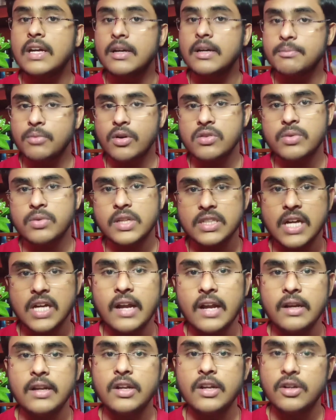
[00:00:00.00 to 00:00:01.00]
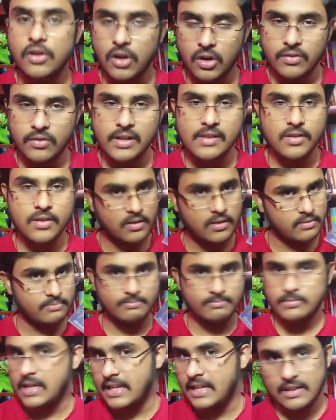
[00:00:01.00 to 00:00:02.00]
books which are novels or
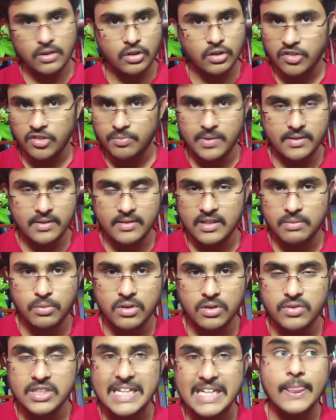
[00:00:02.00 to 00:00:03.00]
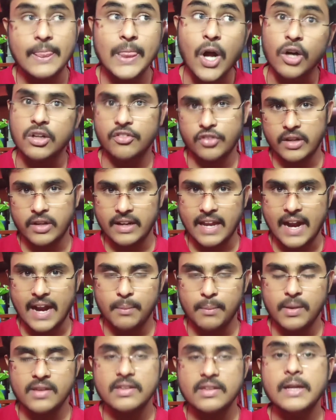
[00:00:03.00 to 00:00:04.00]
any sort of business books which are not of your
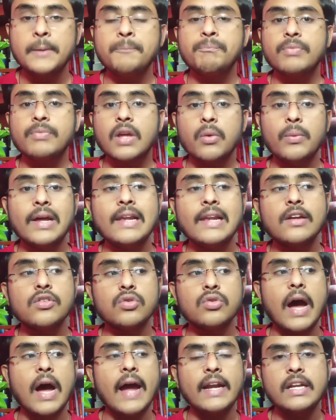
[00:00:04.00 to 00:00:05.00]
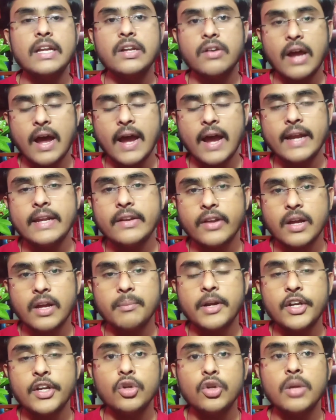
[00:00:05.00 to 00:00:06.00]
academics. Well, so I highly
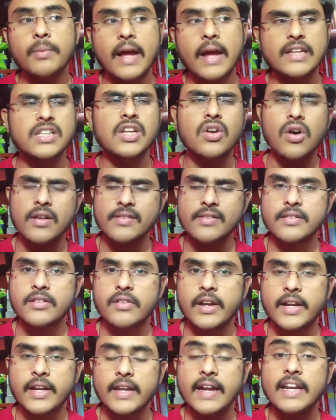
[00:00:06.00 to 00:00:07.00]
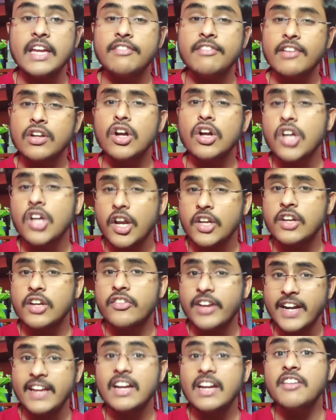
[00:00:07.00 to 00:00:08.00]
recommend you to be actually concentrating, and if at all you are
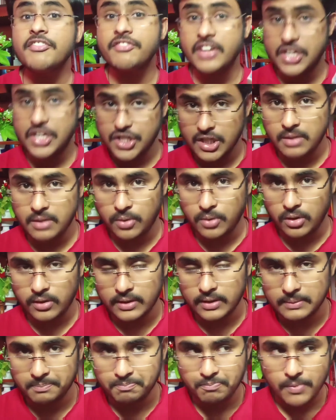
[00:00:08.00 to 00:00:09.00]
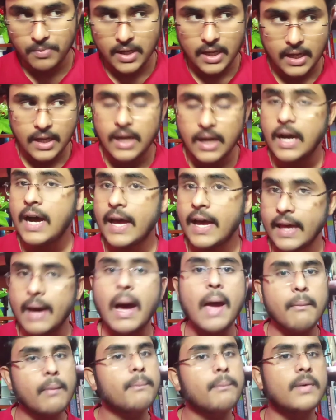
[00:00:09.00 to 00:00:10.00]
reading a fiction book,
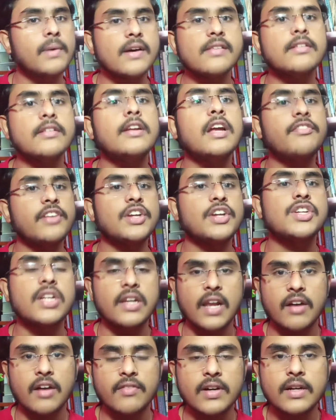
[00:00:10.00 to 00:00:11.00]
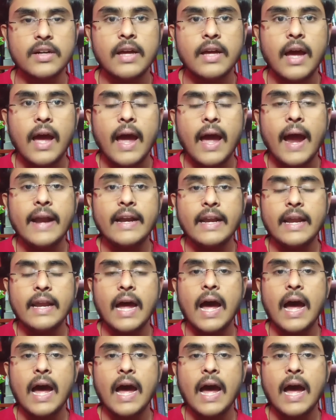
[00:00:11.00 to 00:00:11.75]
I'm a personally a fiction lover, and